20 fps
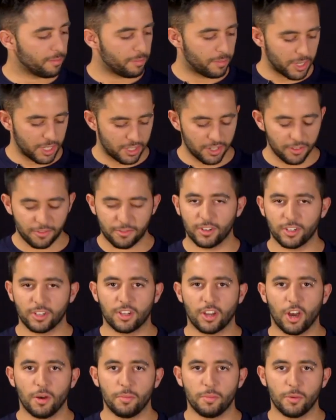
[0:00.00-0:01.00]
bit
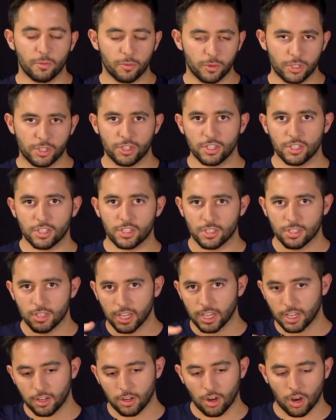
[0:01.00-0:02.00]
different cup, which is
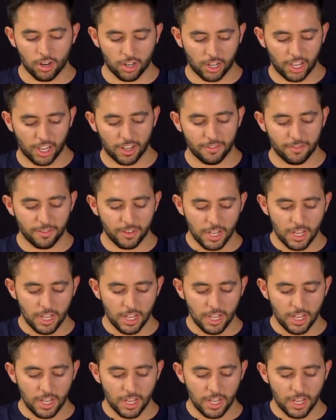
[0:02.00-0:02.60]
like concave.